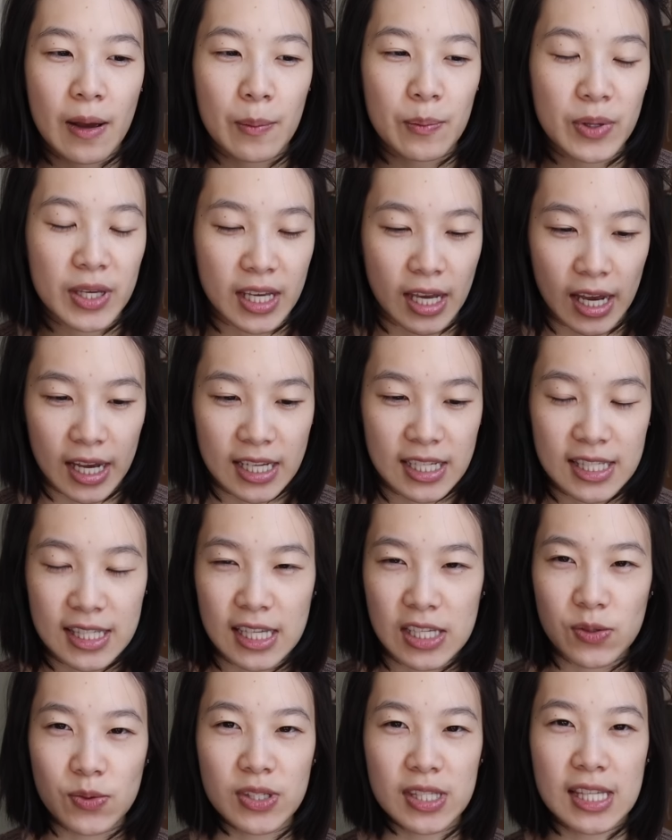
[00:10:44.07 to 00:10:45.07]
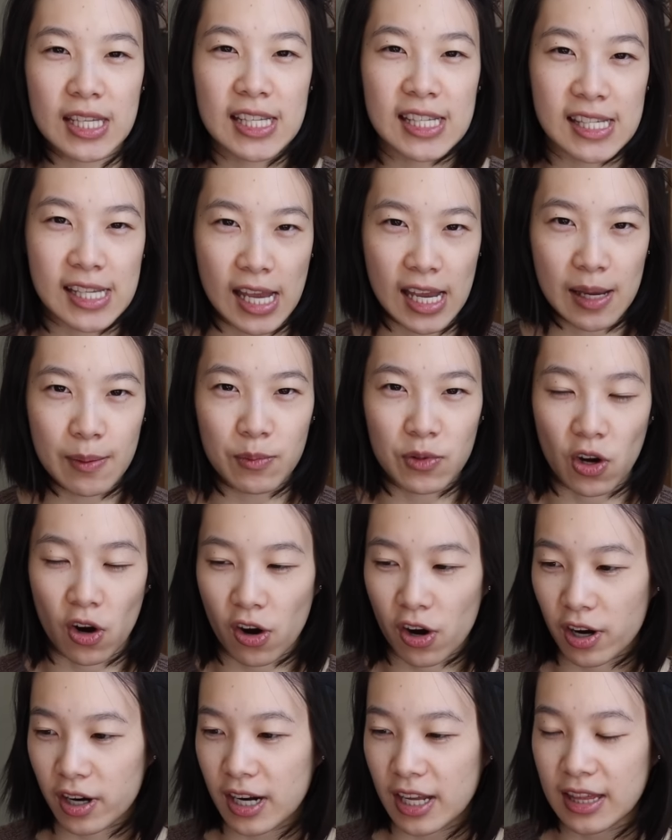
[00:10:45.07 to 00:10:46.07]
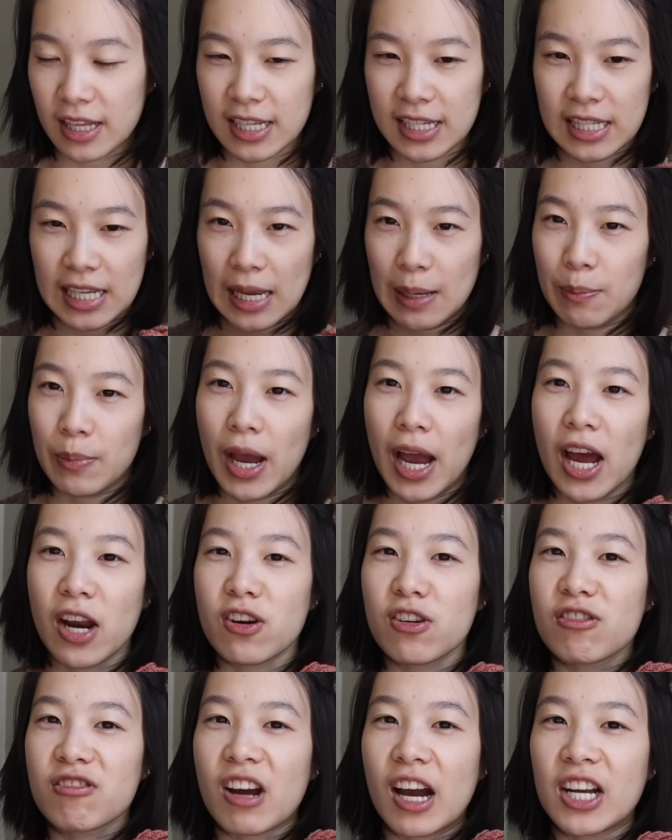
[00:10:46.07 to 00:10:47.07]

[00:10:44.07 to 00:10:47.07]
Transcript: Because this was the same yarn and the same pattern,